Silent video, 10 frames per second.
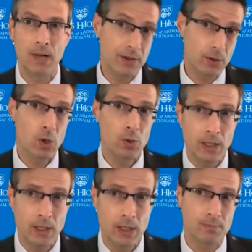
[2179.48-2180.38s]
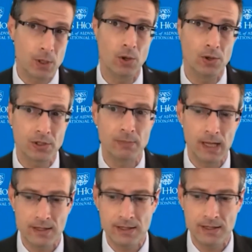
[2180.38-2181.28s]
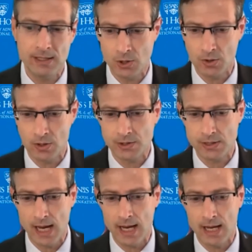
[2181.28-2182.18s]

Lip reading: by their own interests, but also by these interests.